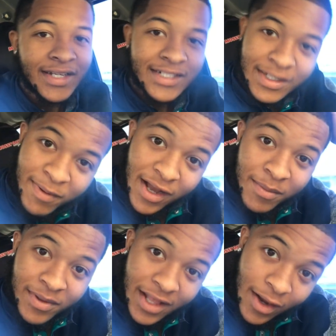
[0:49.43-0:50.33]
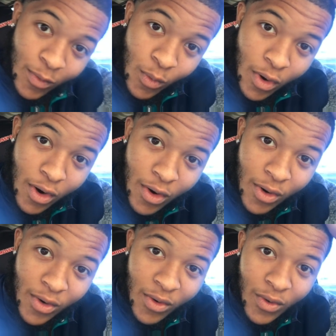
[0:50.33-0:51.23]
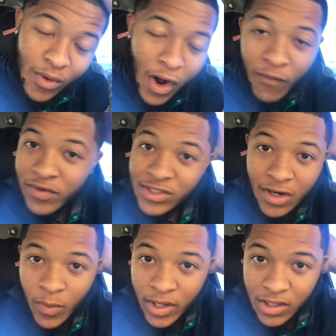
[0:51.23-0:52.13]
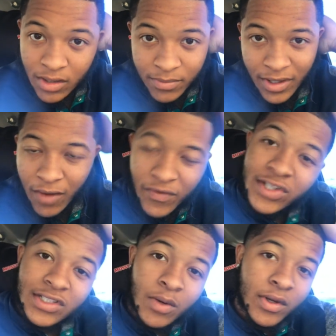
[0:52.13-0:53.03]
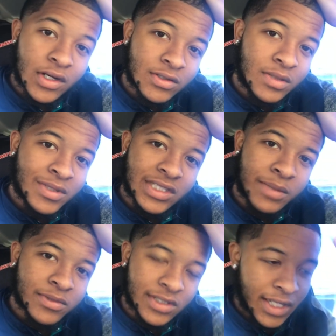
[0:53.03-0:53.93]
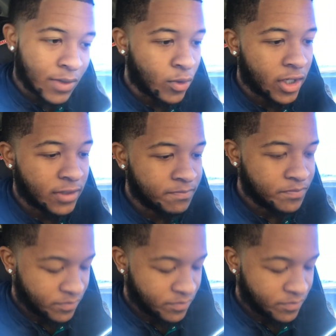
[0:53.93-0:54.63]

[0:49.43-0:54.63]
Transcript: She probably be like, whoa. Hopefully she don't wake up, but I don't feel like she gonna wake up. She be sleeping till like one.